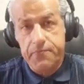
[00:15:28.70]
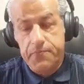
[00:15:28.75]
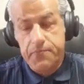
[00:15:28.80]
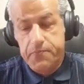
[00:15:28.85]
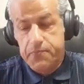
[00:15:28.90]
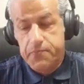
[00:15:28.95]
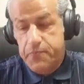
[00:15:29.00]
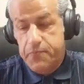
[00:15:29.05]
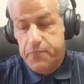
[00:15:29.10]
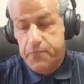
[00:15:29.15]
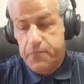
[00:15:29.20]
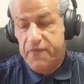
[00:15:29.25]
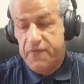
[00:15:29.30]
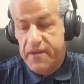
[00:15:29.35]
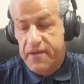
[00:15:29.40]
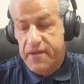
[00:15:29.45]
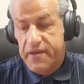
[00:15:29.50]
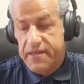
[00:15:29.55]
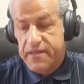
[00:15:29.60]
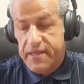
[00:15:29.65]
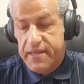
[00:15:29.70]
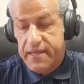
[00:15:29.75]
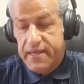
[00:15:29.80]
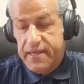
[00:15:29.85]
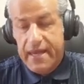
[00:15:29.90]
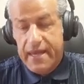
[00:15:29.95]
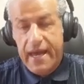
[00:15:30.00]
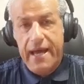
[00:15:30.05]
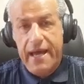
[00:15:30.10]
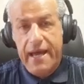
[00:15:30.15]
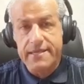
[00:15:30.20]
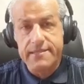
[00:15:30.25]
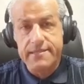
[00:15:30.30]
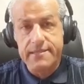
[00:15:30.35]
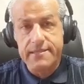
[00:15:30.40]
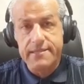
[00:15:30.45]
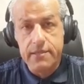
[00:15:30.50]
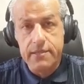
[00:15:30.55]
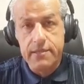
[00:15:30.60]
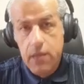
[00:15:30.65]
perfect gas
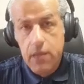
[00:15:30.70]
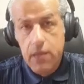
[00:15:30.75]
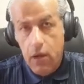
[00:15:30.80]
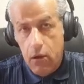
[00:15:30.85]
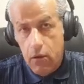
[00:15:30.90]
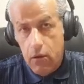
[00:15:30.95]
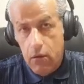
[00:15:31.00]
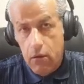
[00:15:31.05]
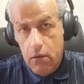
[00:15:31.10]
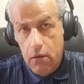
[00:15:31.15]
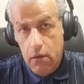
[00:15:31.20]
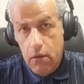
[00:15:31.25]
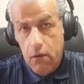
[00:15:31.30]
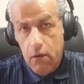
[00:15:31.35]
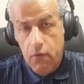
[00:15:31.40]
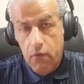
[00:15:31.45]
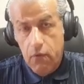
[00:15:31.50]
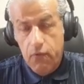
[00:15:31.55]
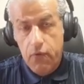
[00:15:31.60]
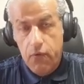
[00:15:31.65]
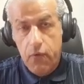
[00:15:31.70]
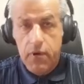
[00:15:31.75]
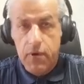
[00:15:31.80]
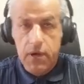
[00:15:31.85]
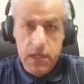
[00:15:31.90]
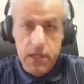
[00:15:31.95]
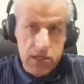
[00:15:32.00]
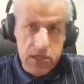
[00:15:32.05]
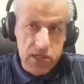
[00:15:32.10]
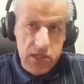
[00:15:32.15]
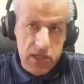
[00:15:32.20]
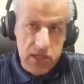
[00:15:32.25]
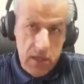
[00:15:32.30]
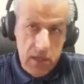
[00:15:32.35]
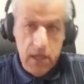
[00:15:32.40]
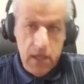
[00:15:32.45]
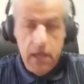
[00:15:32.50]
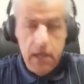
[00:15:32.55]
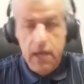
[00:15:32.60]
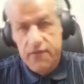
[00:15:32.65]
law for initial
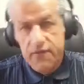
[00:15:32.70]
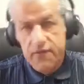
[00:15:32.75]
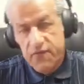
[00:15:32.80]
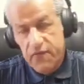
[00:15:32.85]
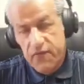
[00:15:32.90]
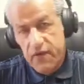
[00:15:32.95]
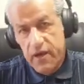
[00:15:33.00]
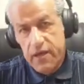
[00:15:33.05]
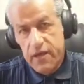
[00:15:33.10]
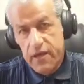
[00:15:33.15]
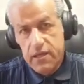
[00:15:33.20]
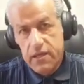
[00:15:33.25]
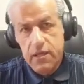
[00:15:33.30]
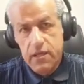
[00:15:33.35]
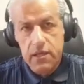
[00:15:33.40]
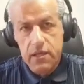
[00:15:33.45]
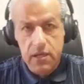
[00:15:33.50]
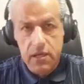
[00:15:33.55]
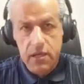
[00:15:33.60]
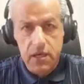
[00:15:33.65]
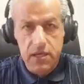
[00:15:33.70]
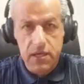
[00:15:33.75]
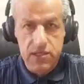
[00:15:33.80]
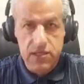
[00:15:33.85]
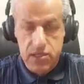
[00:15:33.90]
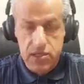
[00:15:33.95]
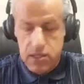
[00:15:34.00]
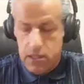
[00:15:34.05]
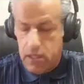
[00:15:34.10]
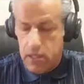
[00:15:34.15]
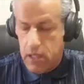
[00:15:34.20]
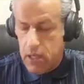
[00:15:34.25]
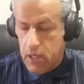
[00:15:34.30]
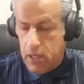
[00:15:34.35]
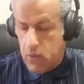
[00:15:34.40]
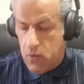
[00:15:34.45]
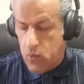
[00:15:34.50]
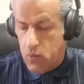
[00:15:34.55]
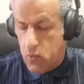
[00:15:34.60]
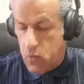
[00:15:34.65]
and final condition.
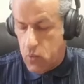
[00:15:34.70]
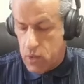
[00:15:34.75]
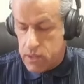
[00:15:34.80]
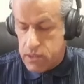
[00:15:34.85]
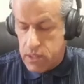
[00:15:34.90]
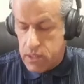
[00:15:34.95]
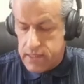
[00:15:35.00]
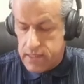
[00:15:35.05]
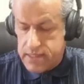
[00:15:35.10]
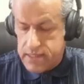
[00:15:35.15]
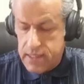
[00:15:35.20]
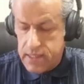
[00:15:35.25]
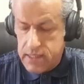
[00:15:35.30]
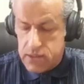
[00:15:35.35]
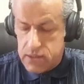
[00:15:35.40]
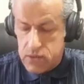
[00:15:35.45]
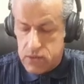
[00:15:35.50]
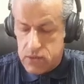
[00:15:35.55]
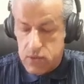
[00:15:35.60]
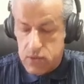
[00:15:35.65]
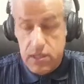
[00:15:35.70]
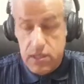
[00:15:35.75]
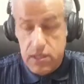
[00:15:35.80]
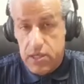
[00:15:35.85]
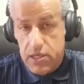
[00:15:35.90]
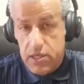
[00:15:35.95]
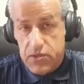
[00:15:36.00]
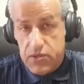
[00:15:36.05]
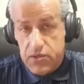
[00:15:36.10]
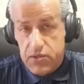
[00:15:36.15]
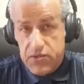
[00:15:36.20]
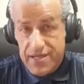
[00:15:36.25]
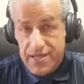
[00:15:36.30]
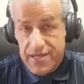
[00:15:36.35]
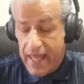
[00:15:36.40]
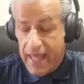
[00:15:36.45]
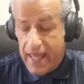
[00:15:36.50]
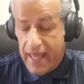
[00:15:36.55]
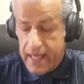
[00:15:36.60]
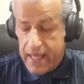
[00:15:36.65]
What does this? It
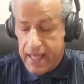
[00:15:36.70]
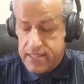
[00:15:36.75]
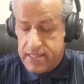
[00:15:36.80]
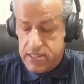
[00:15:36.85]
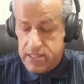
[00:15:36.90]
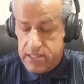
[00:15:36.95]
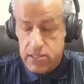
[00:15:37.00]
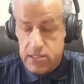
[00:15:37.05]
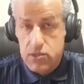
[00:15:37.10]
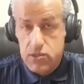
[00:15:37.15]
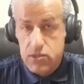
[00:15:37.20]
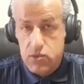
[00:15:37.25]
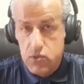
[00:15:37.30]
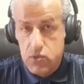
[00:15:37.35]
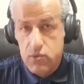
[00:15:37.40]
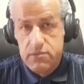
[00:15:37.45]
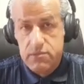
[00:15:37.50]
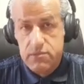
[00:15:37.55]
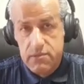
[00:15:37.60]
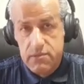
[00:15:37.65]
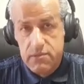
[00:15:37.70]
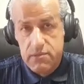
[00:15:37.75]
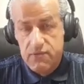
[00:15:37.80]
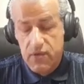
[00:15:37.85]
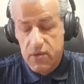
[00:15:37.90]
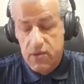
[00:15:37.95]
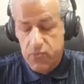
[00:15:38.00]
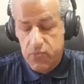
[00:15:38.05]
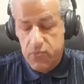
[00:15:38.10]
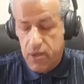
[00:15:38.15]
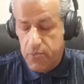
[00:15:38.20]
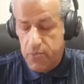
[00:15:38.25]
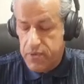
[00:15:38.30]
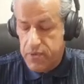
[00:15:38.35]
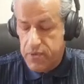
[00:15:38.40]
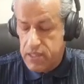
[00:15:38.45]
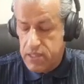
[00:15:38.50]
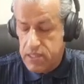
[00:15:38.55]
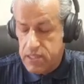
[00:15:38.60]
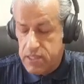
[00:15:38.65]
relates just two specific properties
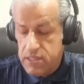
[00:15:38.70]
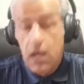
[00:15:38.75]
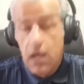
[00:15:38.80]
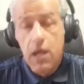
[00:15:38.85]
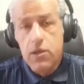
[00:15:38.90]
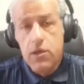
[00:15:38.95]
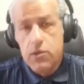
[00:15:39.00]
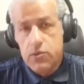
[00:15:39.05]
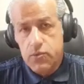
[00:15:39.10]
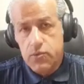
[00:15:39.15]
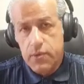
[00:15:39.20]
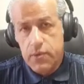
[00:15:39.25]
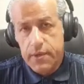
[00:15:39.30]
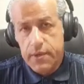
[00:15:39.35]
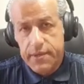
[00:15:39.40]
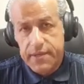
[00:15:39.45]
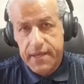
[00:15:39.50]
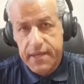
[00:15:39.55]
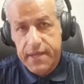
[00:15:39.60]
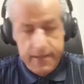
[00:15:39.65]
to a third.